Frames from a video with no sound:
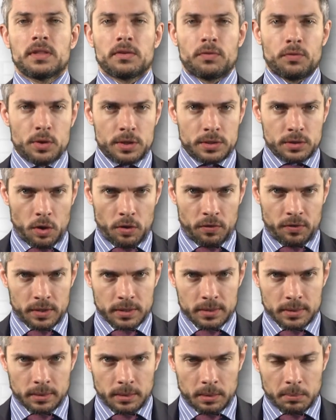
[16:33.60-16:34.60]
with a free
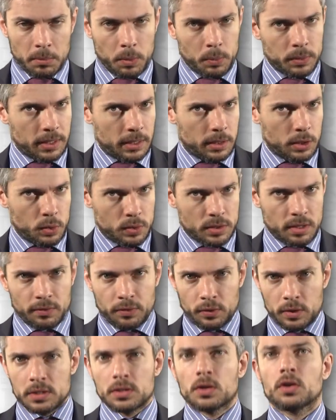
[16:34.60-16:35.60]
surface, but we didn't use the
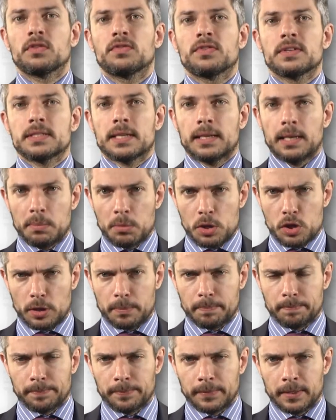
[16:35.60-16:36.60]
free surface in imaging.
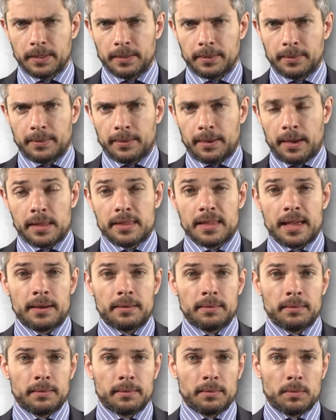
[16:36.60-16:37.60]
And
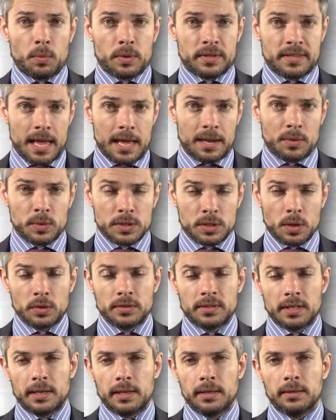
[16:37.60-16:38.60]
that what that
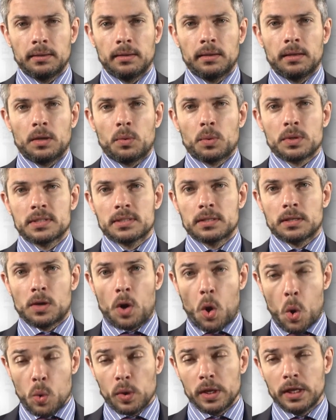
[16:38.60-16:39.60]
resulted in was in
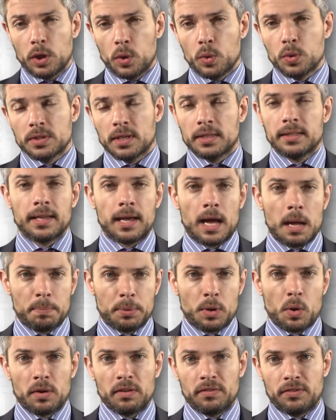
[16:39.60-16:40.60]
only using the
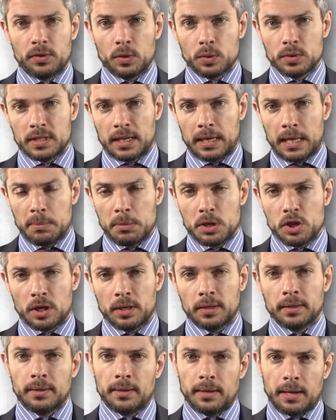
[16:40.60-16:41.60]
upgoing fields in
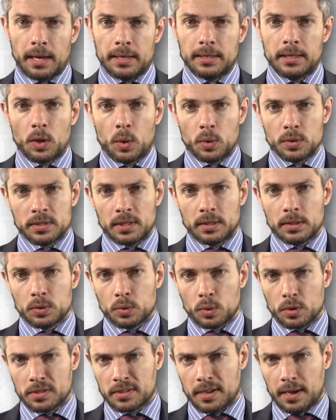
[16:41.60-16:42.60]
imaging and the ghost in the
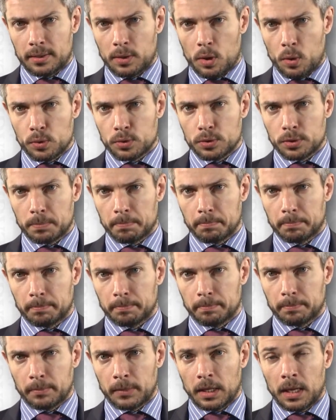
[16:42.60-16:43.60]
source side ghost.
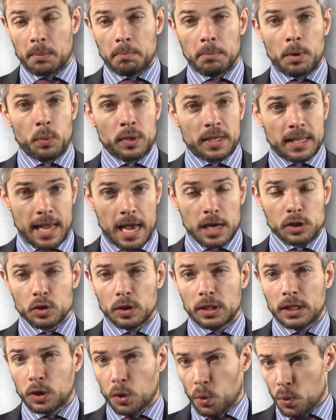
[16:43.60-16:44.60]
But we can
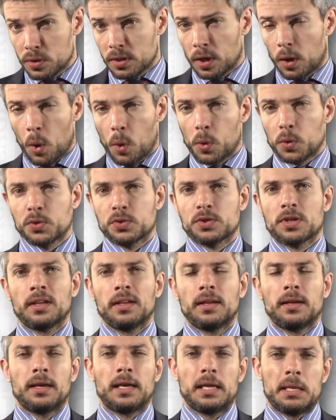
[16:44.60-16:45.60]
actually use the ghost
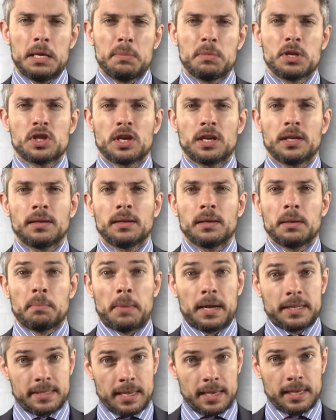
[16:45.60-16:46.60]
in imaging
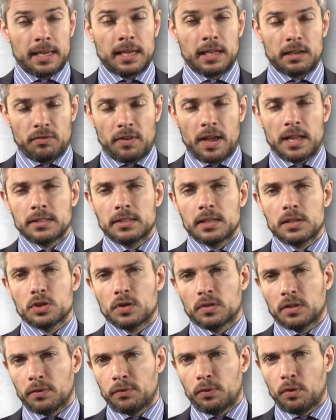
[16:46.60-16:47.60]
by taking advantage
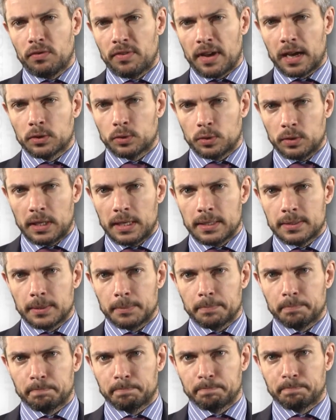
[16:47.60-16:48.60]
of the full vector data.